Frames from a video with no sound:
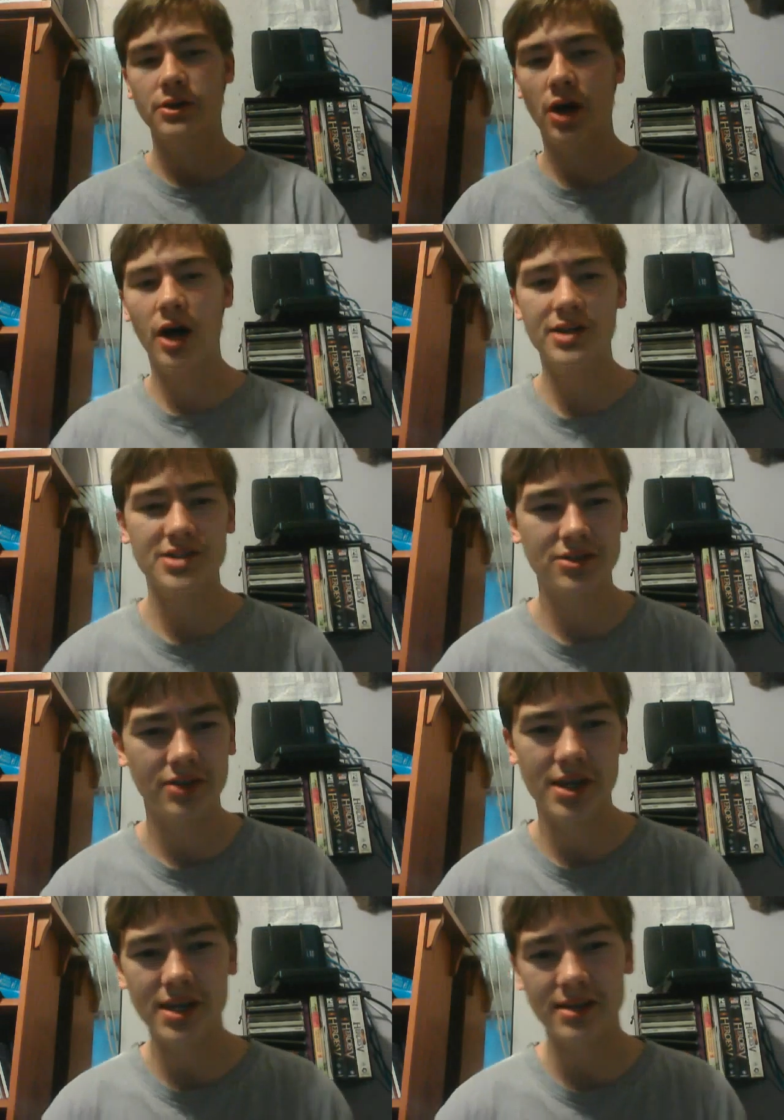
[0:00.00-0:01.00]

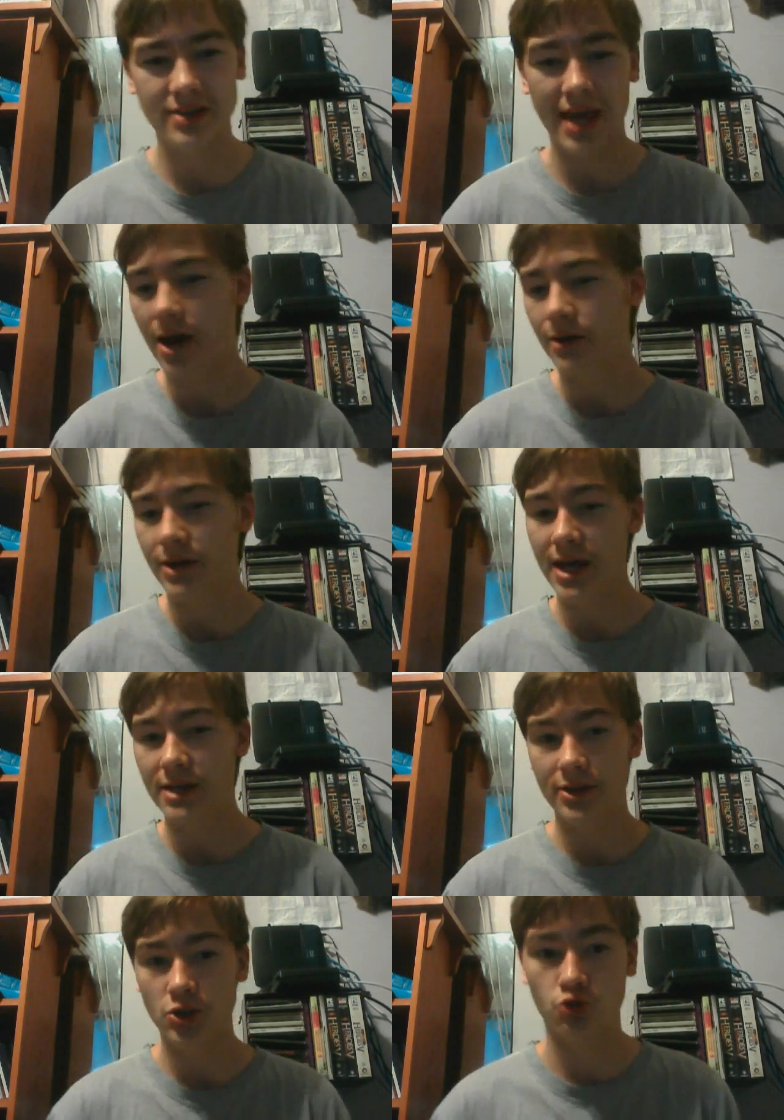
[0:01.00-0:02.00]
constantly now
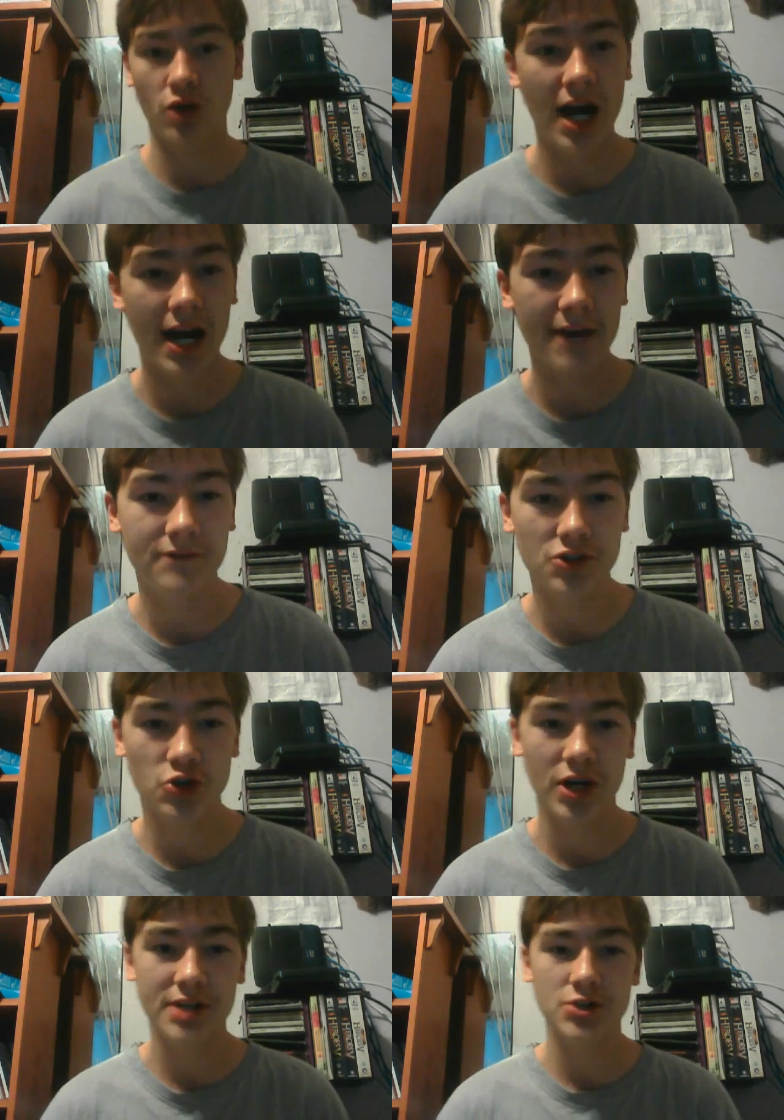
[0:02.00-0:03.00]
gaining the drive to
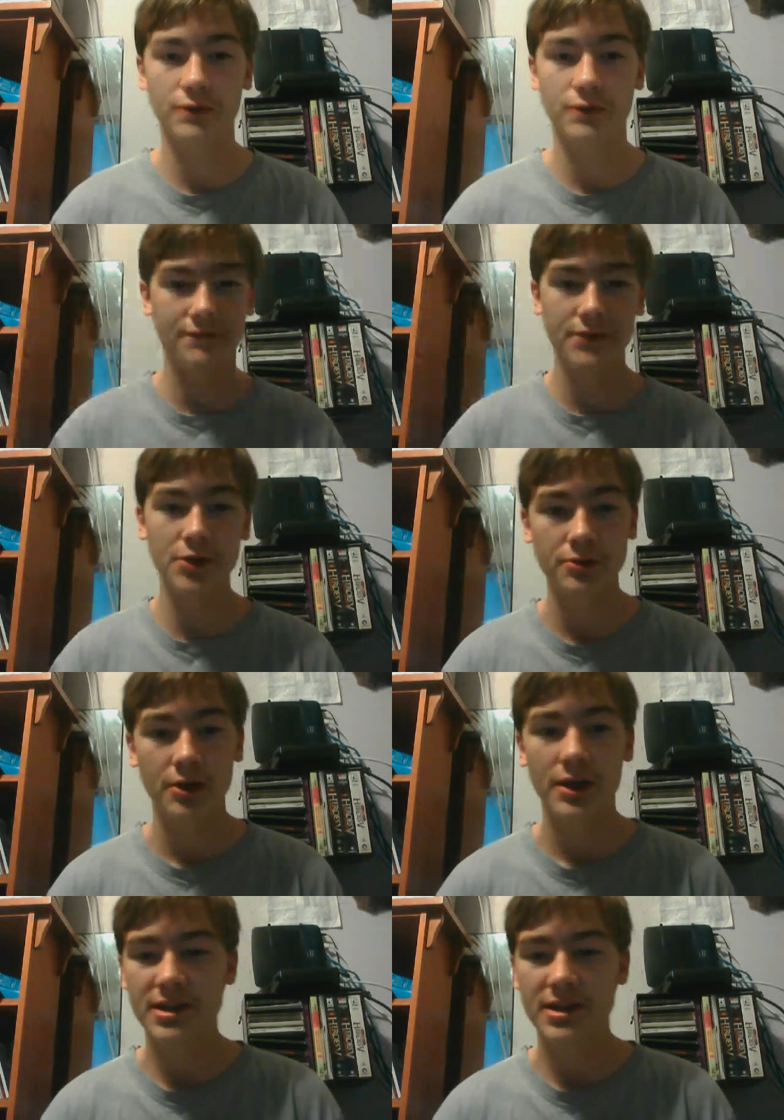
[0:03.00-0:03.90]
try to refute